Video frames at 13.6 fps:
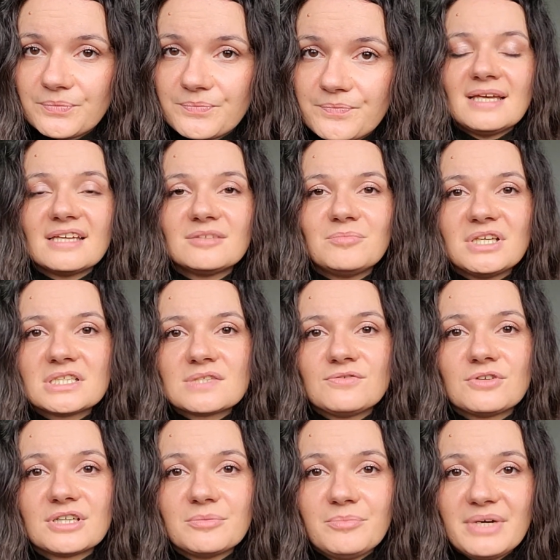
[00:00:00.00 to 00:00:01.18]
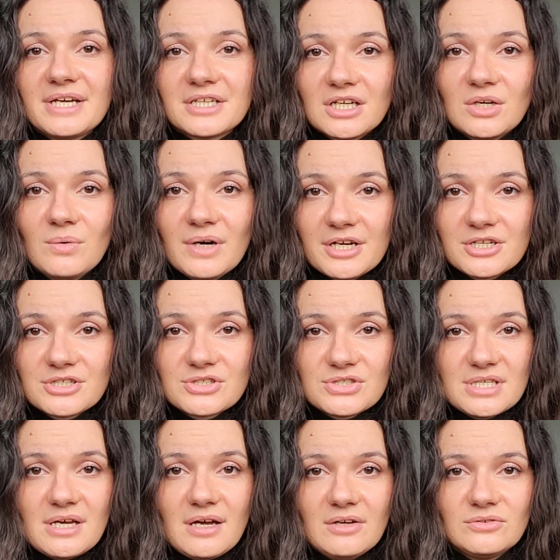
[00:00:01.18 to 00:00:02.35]
That makes for a better choir
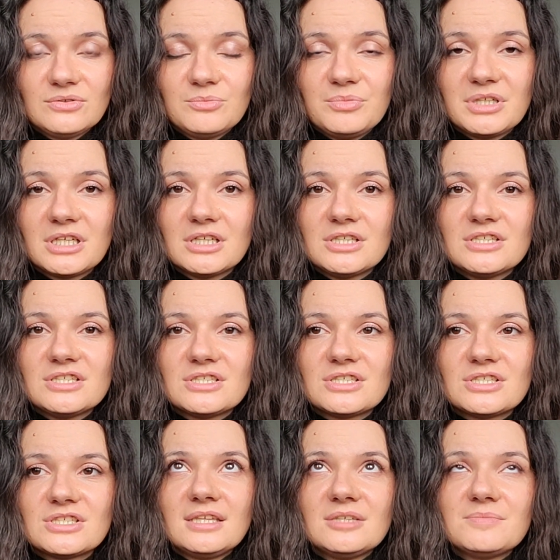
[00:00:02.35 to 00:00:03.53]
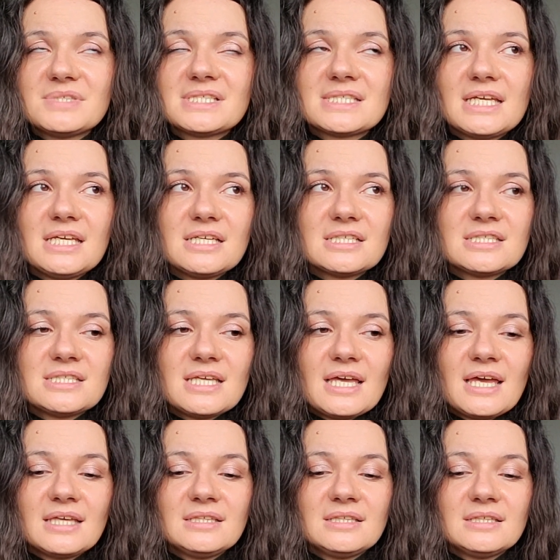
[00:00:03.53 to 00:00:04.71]
sound because the mistakes
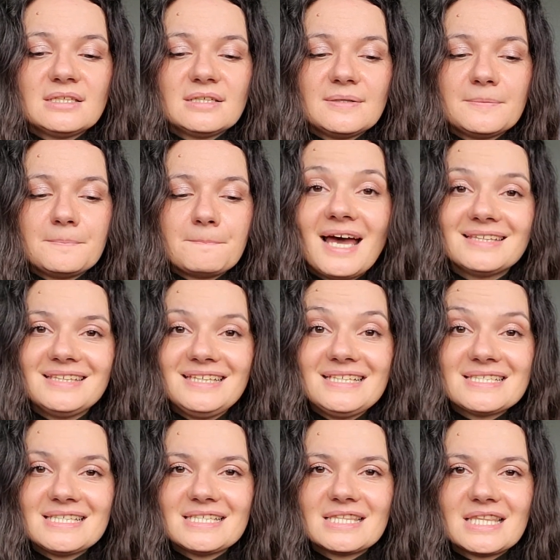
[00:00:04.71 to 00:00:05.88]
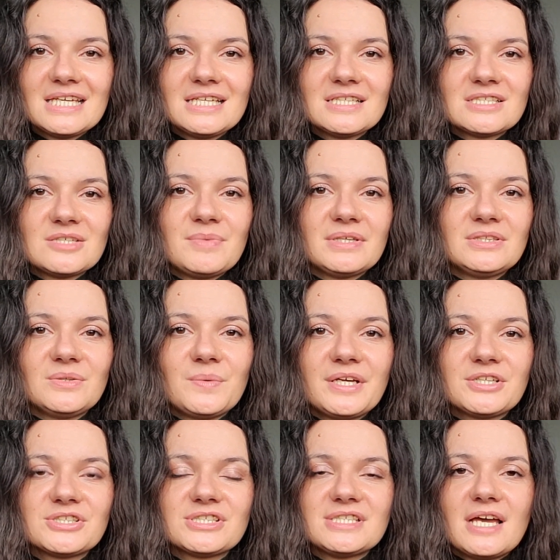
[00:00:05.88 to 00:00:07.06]
and the uneasy things about the
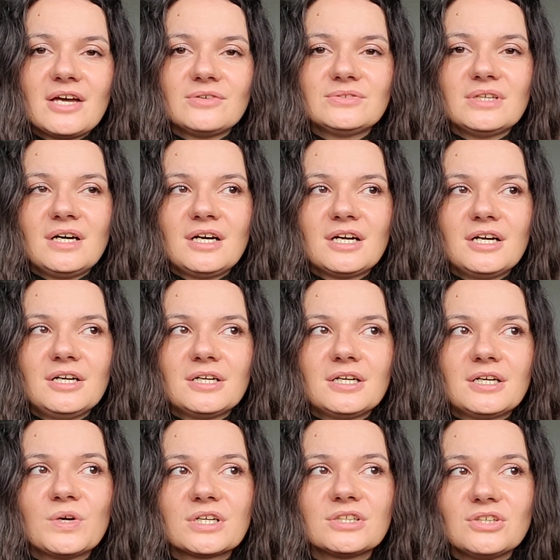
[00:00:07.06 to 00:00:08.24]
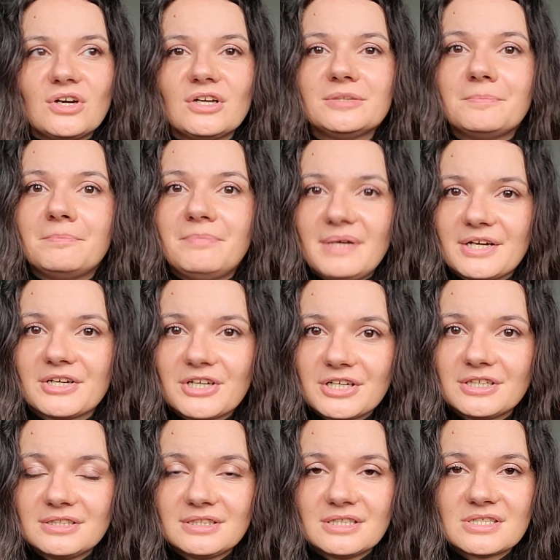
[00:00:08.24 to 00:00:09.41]
choir sound are worked on
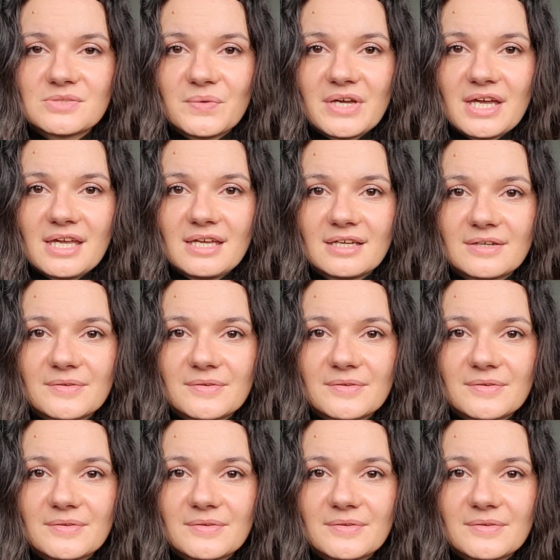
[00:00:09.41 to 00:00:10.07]
better this way.